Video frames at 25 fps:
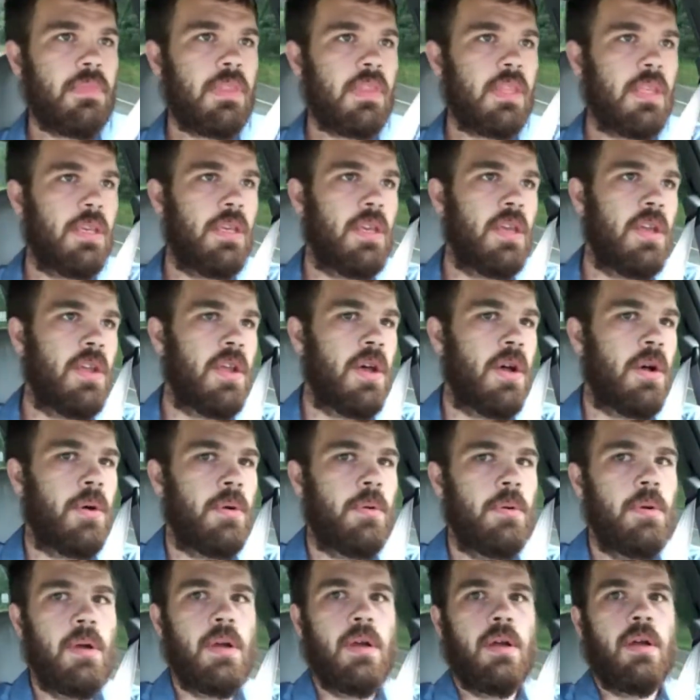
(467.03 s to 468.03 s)
You know,
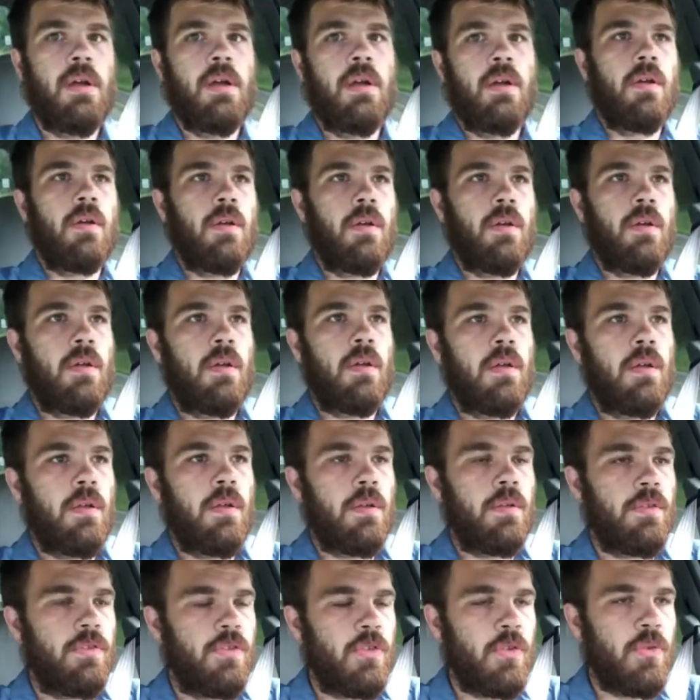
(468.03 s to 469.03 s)

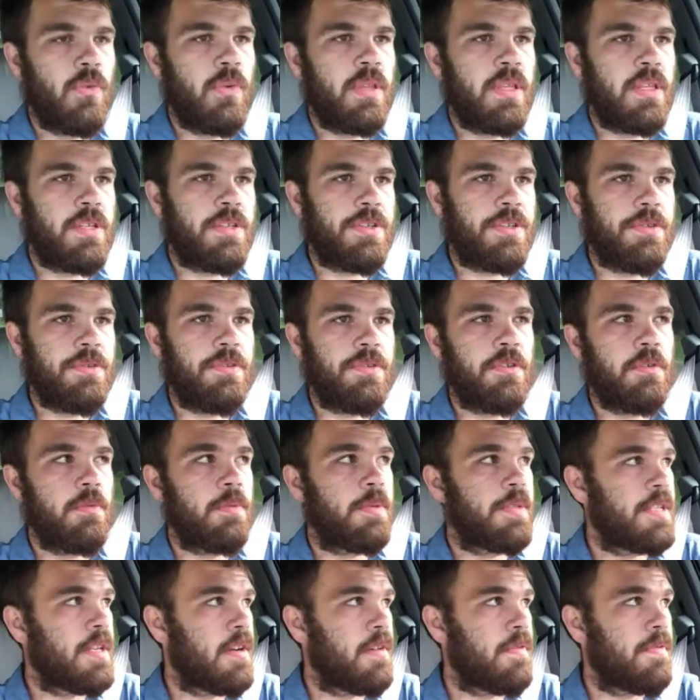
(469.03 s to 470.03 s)
doing this YouTube
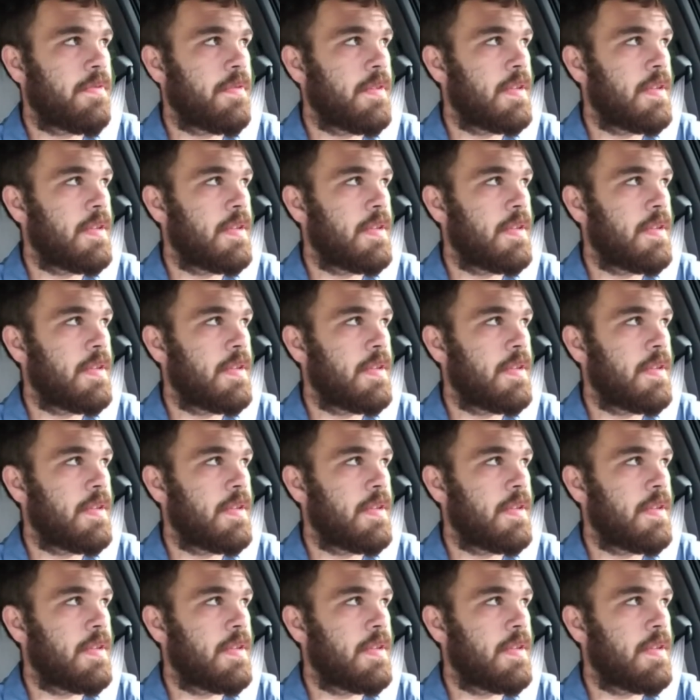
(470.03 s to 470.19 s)
stuff